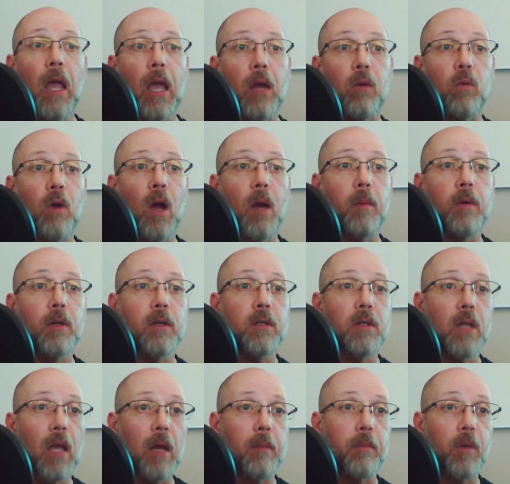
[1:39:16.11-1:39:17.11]
and
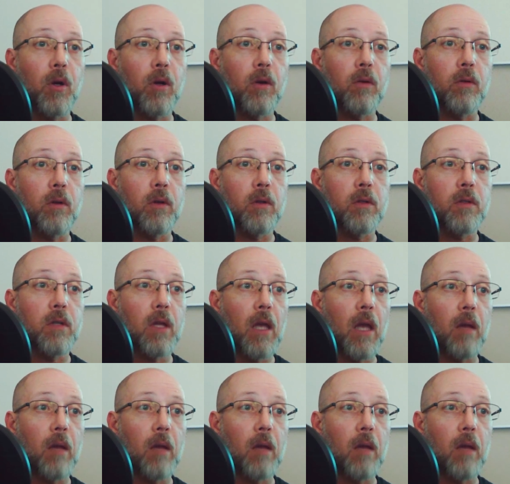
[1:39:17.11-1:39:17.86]
robbers and murderers